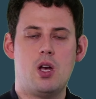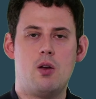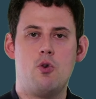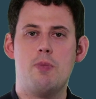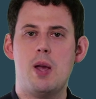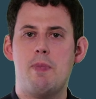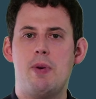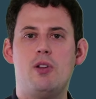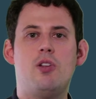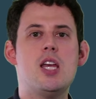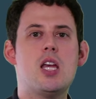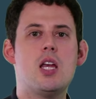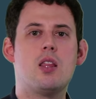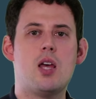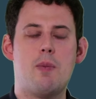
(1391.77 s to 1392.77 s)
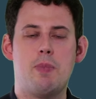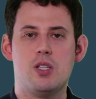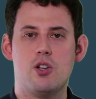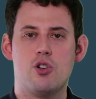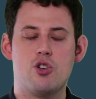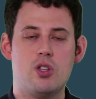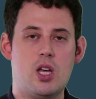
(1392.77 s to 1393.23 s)
who might be taking that
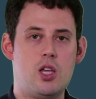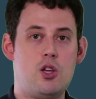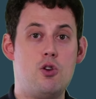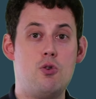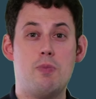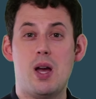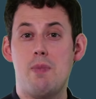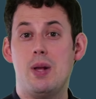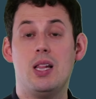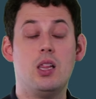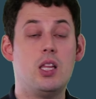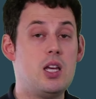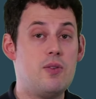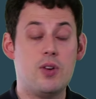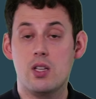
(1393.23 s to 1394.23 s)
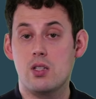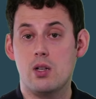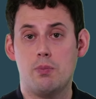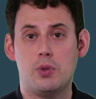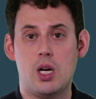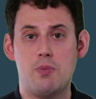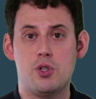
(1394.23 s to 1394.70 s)
position that you might be leaving
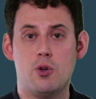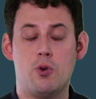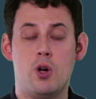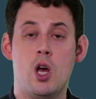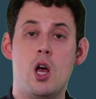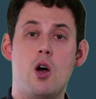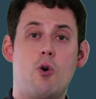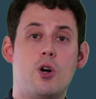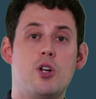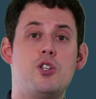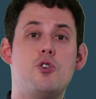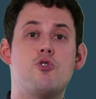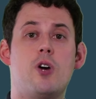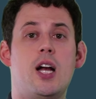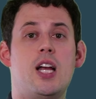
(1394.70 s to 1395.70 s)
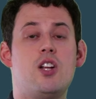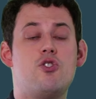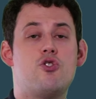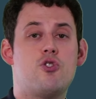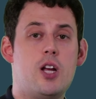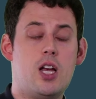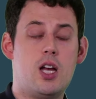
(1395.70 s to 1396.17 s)
sometime soon. Or as you try and
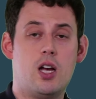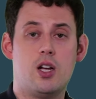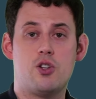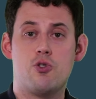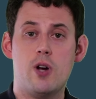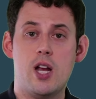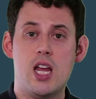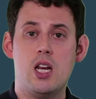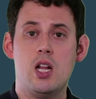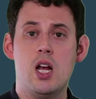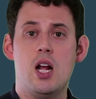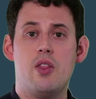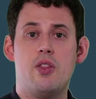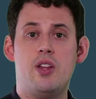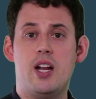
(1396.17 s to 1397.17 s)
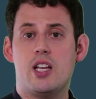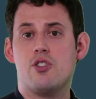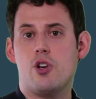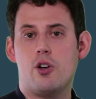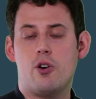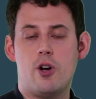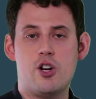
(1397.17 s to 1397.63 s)
train the next
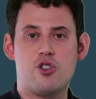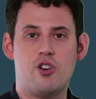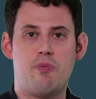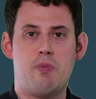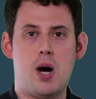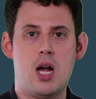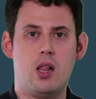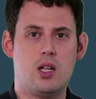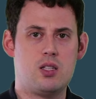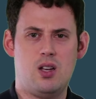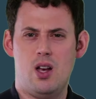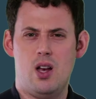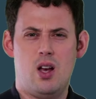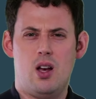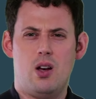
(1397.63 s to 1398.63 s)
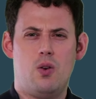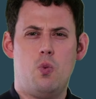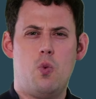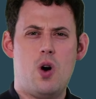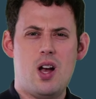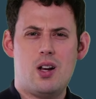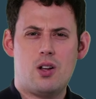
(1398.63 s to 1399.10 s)
generation of pilots,
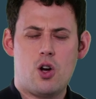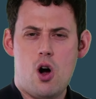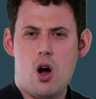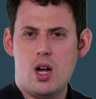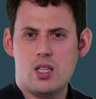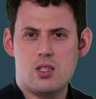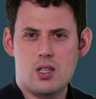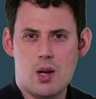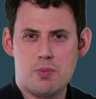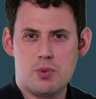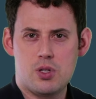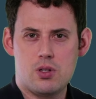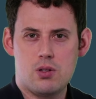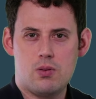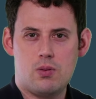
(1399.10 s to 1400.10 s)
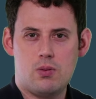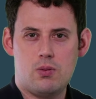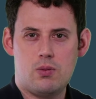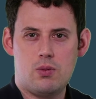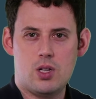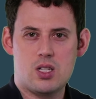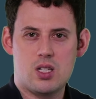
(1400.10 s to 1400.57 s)
what concepts
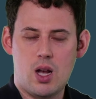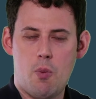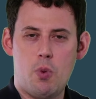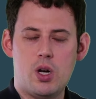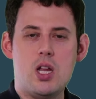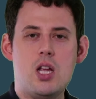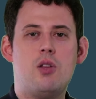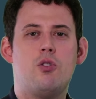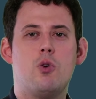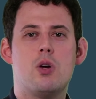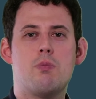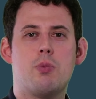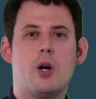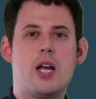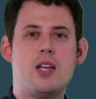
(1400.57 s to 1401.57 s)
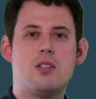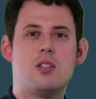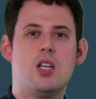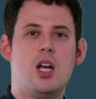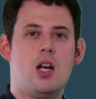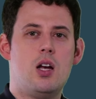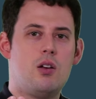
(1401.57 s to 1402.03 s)
does someone need to embrace
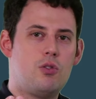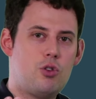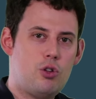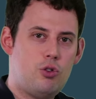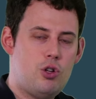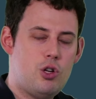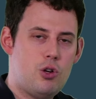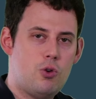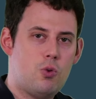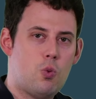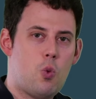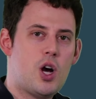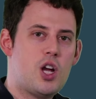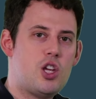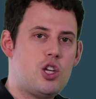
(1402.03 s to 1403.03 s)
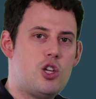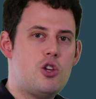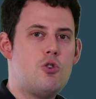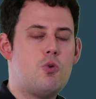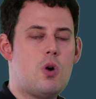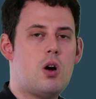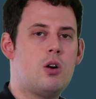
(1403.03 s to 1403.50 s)
to do what
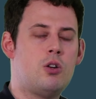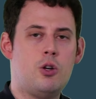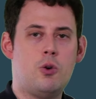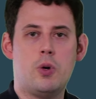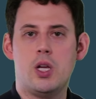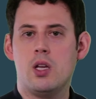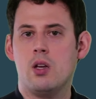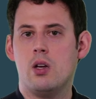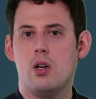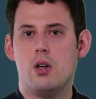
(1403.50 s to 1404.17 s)
you are doing